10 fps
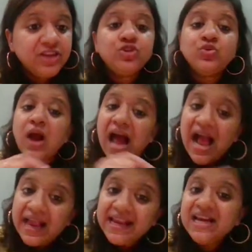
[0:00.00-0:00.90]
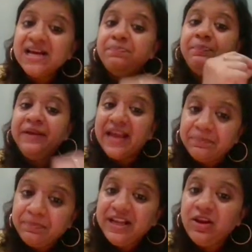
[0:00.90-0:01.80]
to hire and
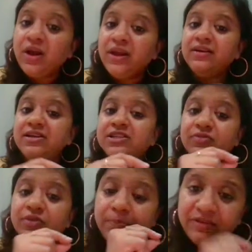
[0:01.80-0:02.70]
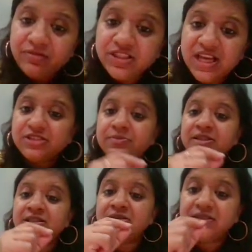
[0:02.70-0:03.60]
pay lawyers for pay for
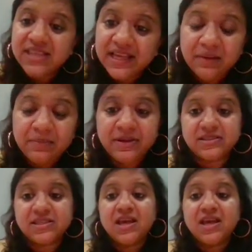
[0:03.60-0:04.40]
judgments or settlements.